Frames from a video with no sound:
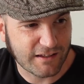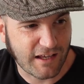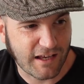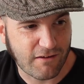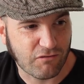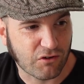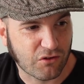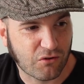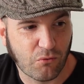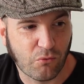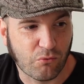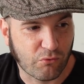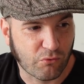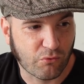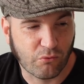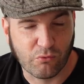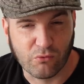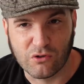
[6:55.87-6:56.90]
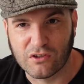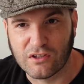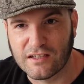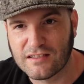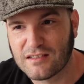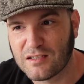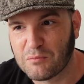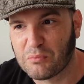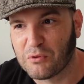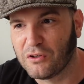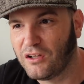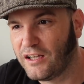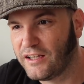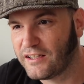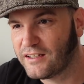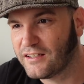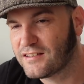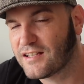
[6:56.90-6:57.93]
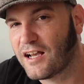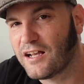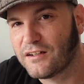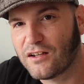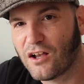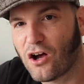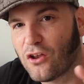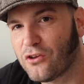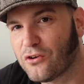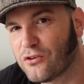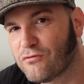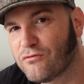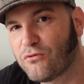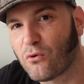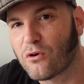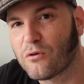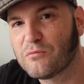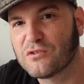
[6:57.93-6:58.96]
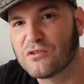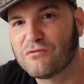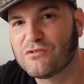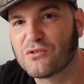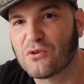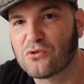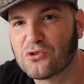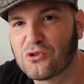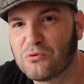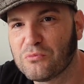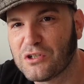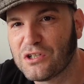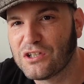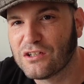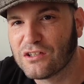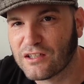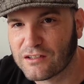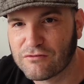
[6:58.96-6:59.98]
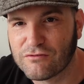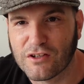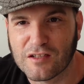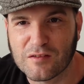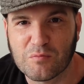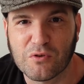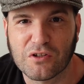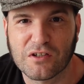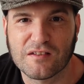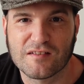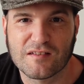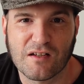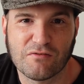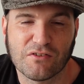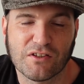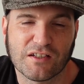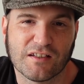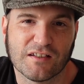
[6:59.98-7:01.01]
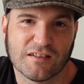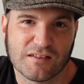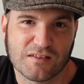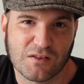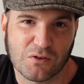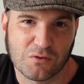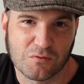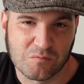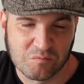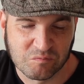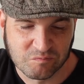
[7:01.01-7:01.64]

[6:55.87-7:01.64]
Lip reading: They haven't released it, but it's on other forms of social media like Facebook and stuff like this, so